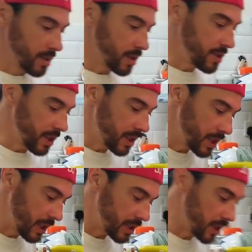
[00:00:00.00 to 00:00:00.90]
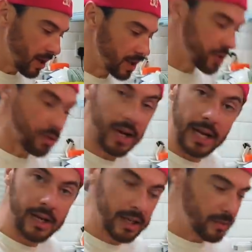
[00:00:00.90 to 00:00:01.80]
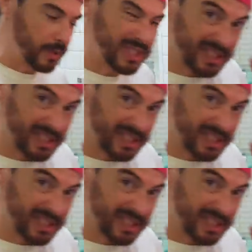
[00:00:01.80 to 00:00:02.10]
So as you can see, it's starting to dry out a little bit.